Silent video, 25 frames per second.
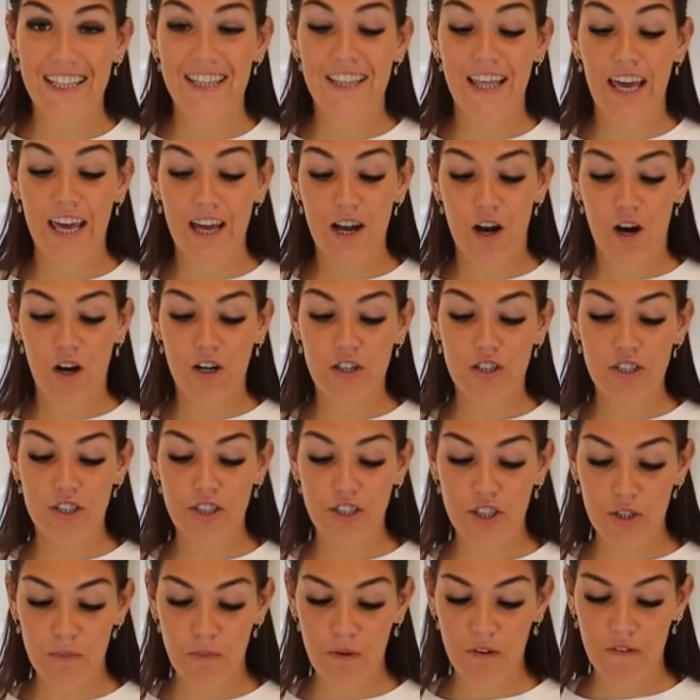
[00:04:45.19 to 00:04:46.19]
They are
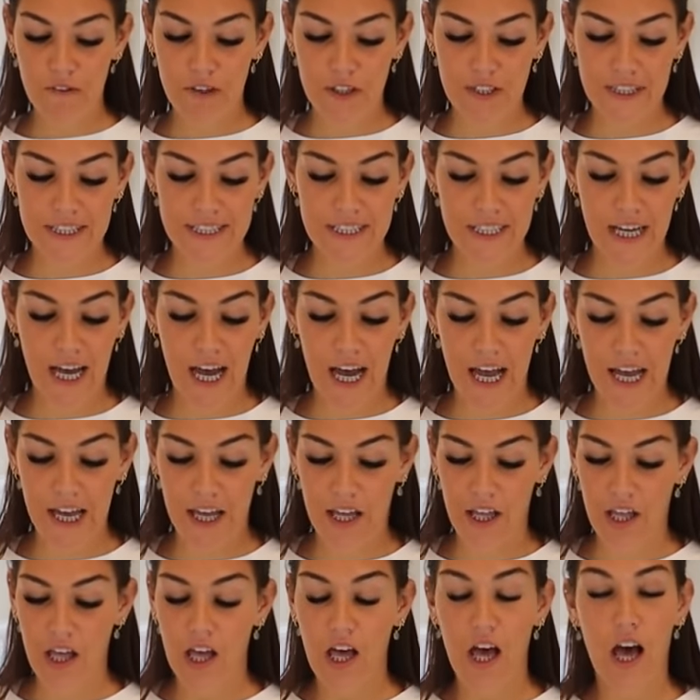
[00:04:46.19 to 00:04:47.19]
super
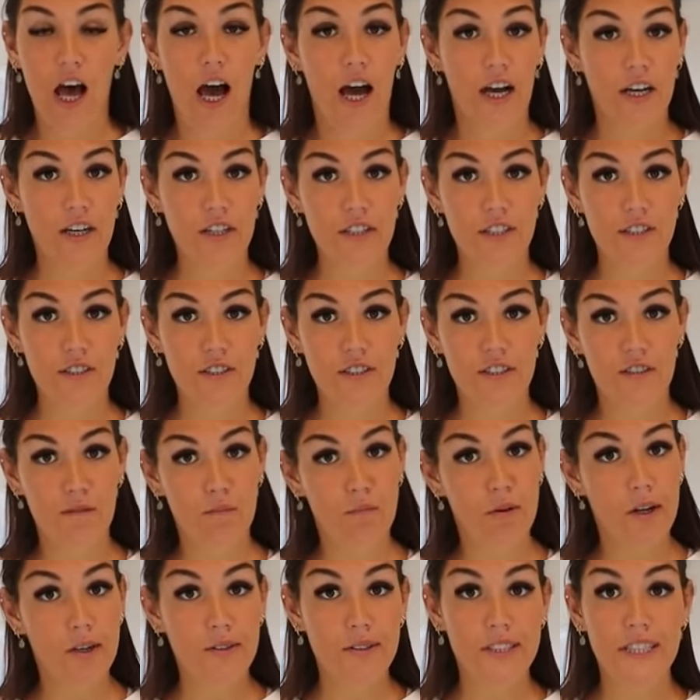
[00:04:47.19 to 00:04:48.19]
versatile, a good source
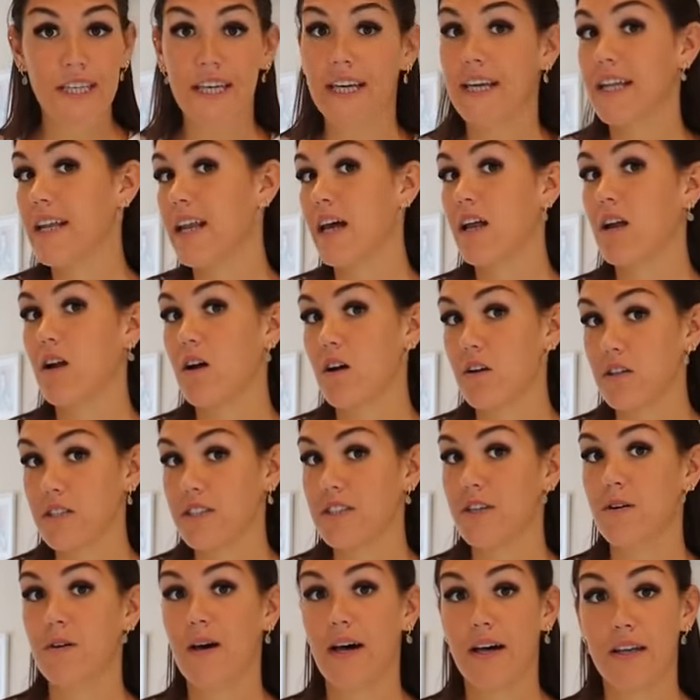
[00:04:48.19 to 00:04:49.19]
of protein and
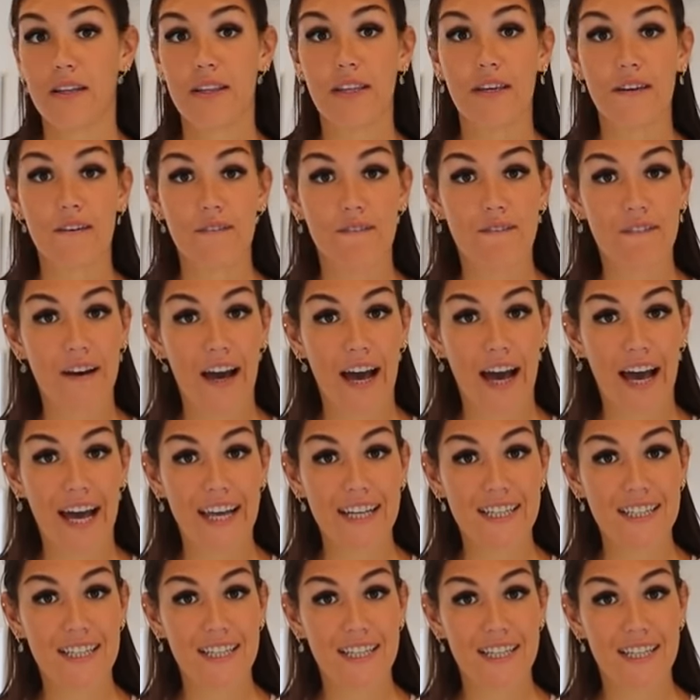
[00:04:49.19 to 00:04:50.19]
also healthy
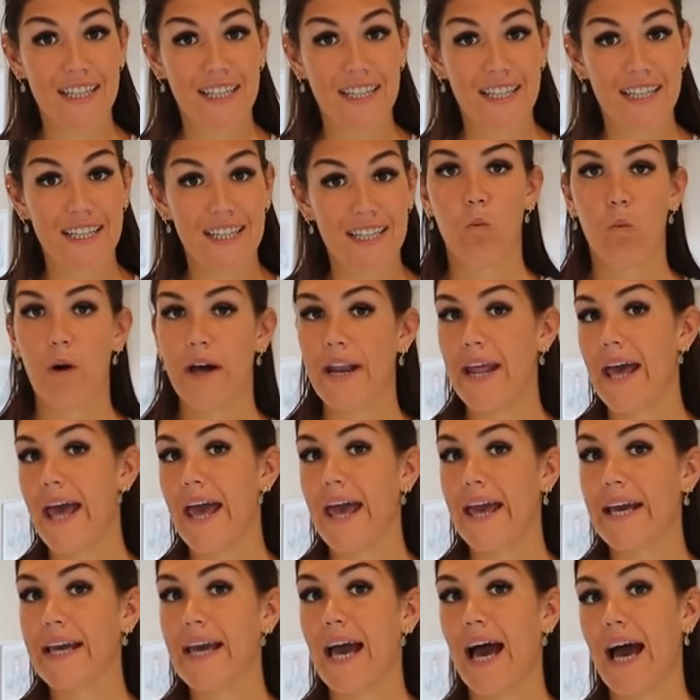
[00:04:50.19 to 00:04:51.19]
fat. One
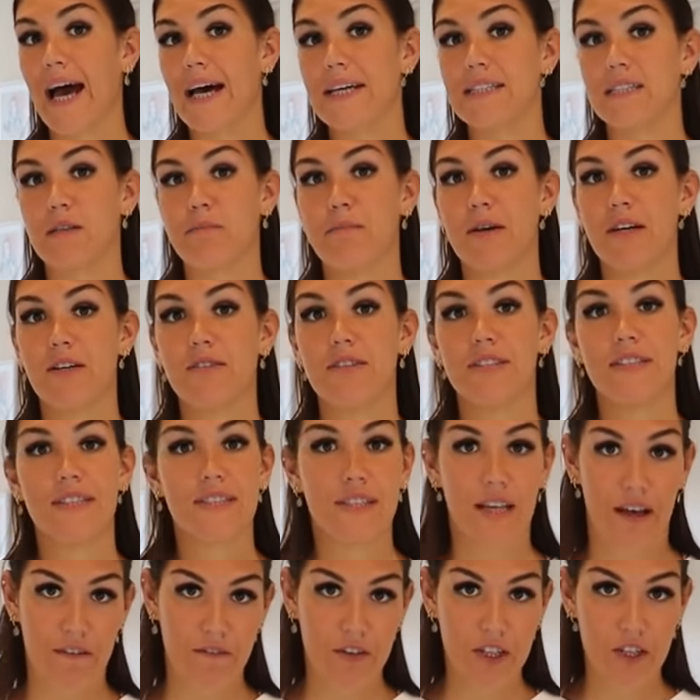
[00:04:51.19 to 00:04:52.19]
egg has about
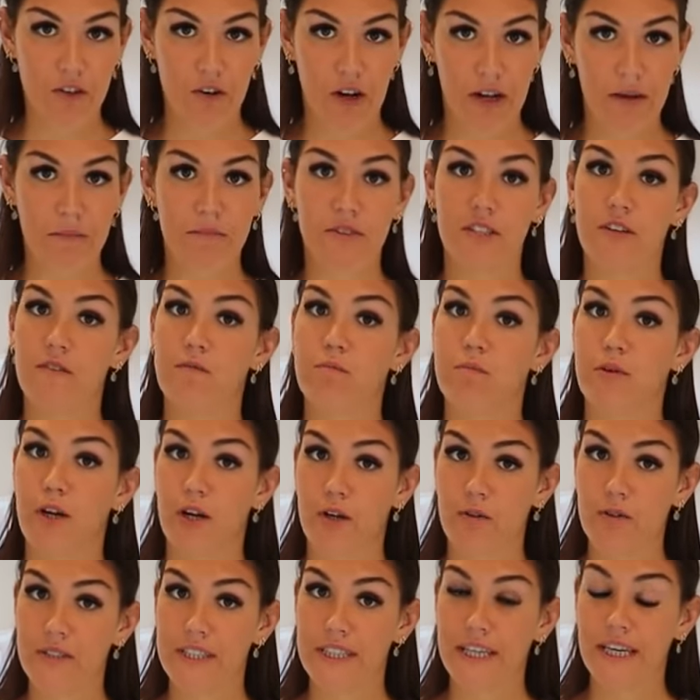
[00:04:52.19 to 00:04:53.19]
7 grams of
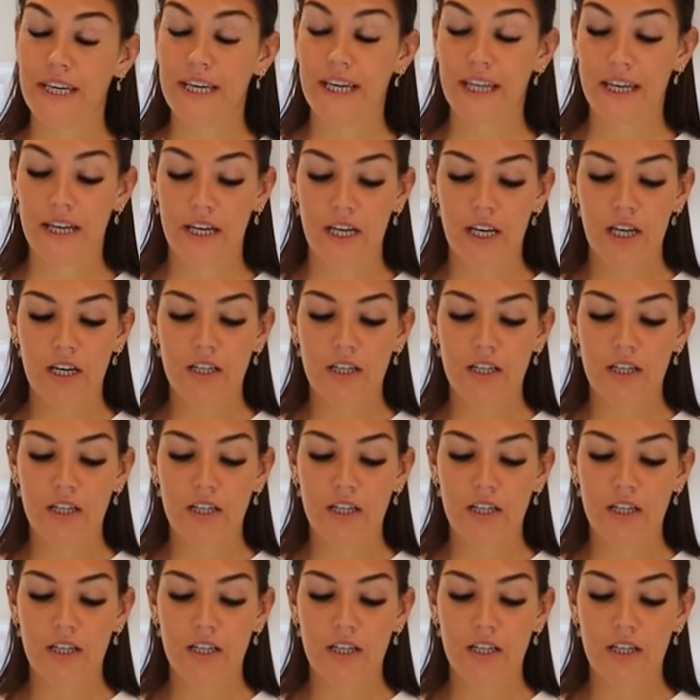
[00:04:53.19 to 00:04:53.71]
protein.